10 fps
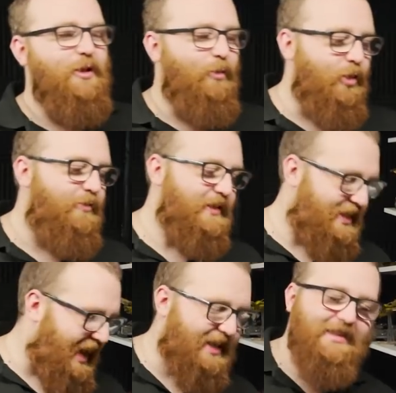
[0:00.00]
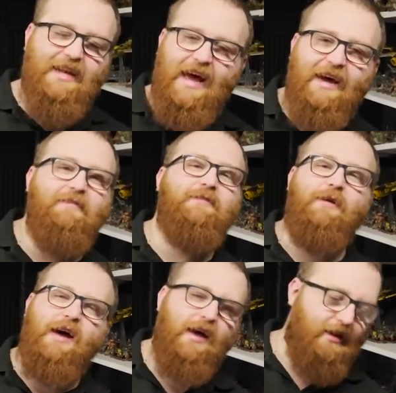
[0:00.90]
possible with attacks now with as
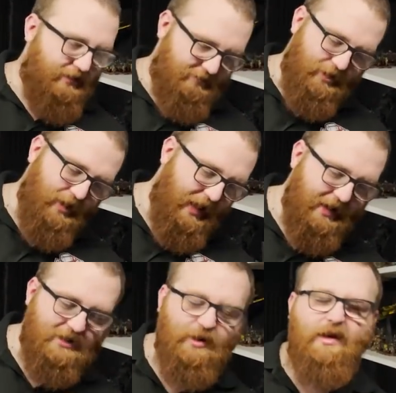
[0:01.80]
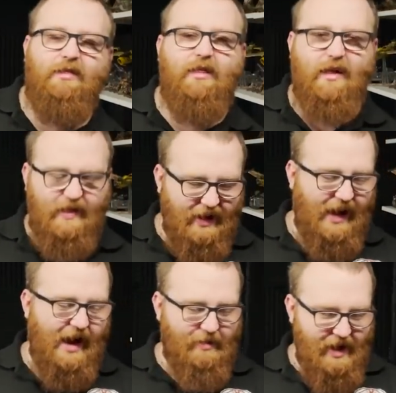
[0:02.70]
well. Space Wolves. And, oh, yeah. So I, I think
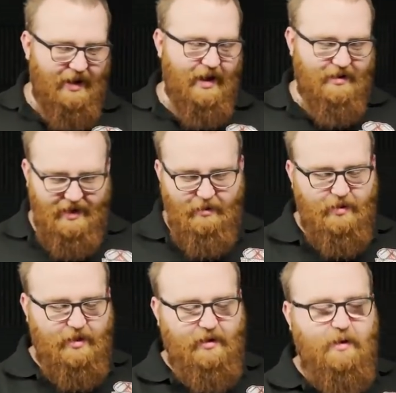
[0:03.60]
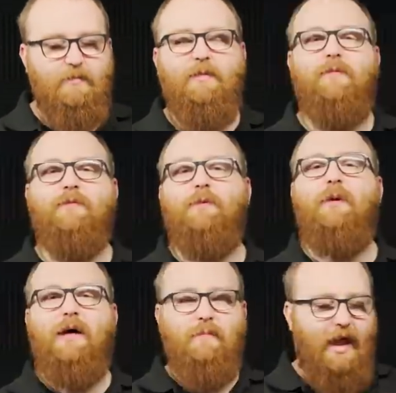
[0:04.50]
now they're dead. That, I think that maybe was
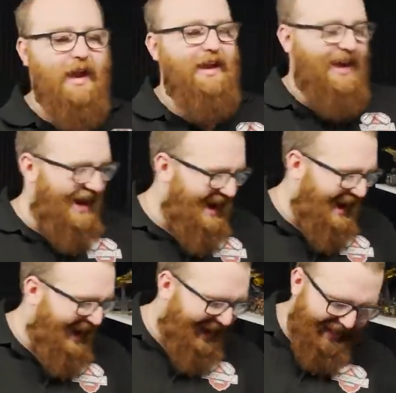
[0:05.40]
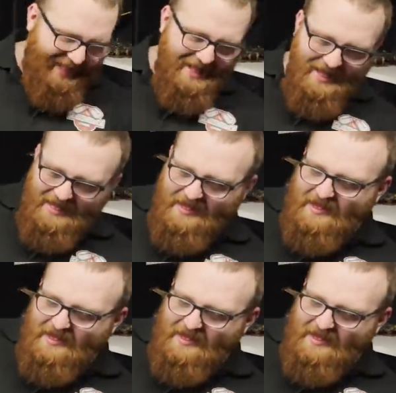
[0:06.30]
a bad plan.